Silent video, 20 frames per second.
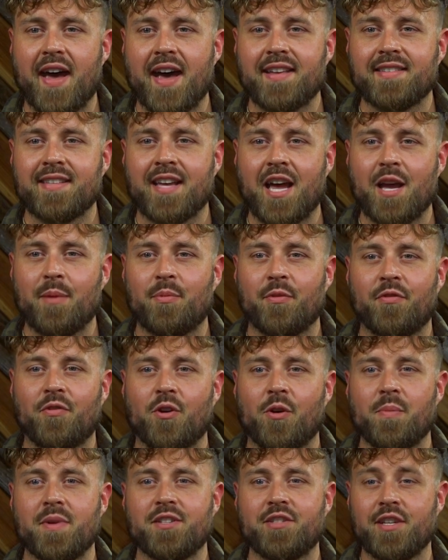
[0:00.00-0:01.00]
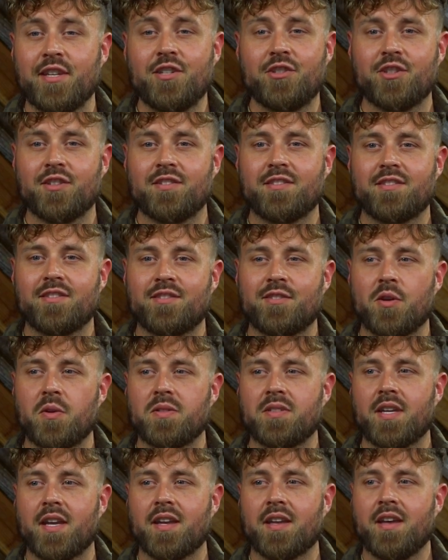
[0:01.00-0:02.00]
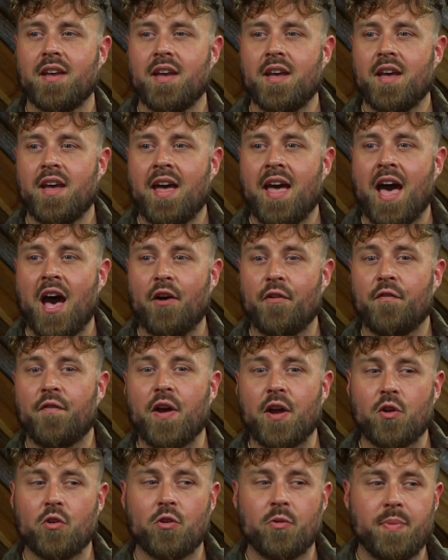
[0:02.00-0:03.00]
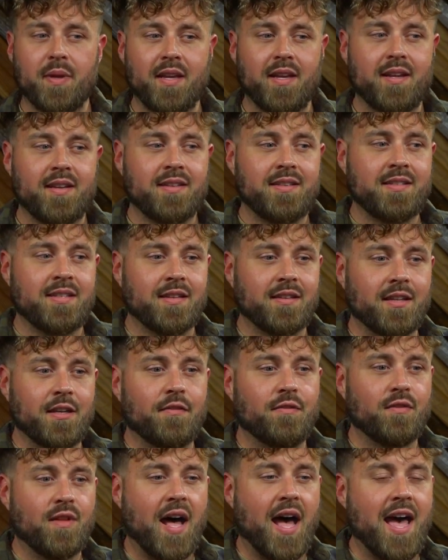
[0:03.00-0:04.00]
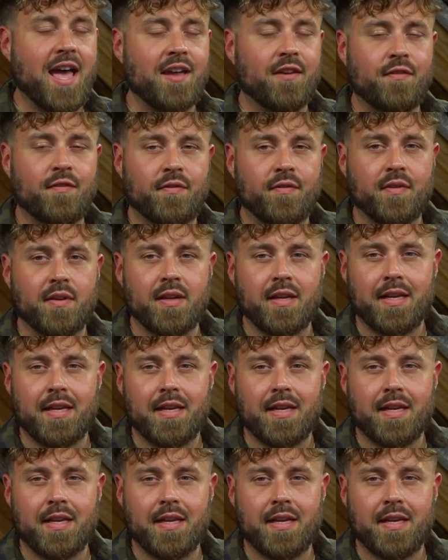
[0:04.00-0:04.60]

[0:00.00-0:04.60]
ass high performance engines. So it's like, how fun it would be to live life